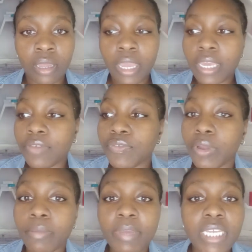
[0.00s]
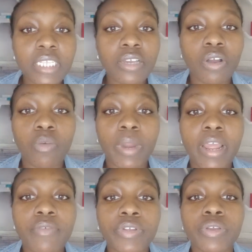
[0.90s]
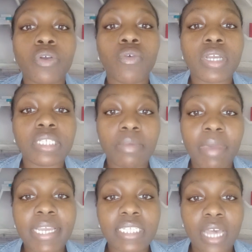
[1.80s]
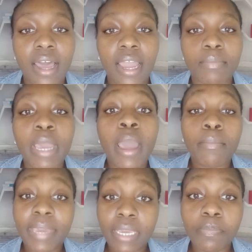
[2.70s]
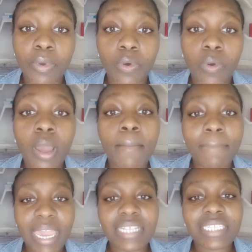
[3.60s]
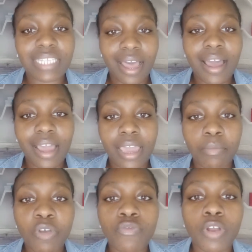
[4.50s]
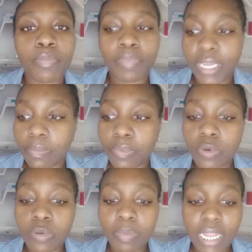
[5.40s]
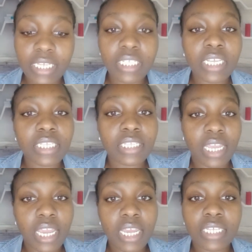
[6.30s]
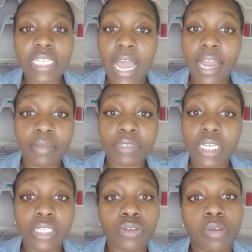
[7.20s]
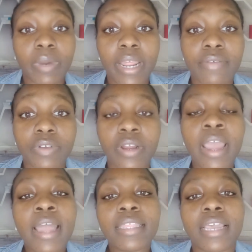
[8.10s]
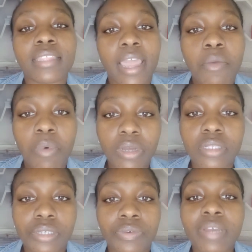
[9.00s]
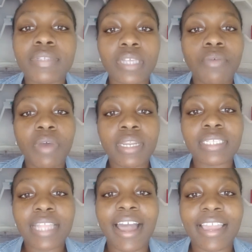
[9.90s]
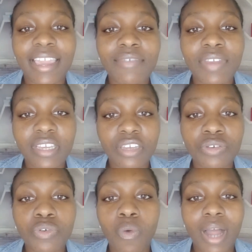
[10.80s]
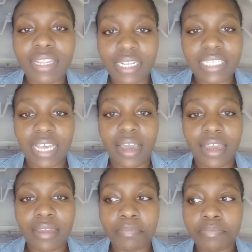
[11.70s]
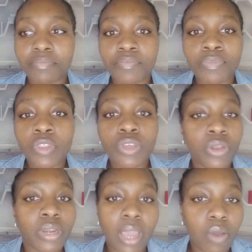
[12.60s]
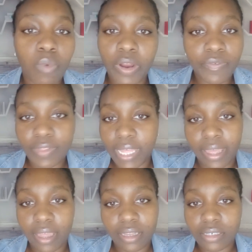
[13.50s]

If you're busy or whatever, you're going to make time. People make time for people, places, things, objects, or whatever that they want to. If someone is not giving you quality time, you're not worth that.